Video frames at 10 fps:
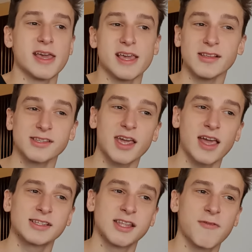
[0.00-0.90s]
In the
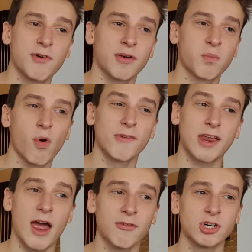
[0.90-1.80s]
case, different moving
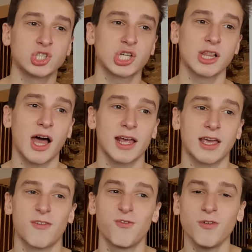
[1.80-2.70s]
average like
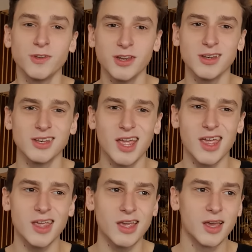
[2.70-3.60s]
a
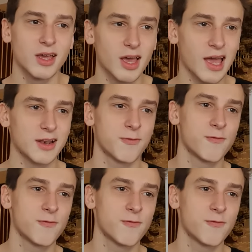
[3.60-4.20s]
15-day and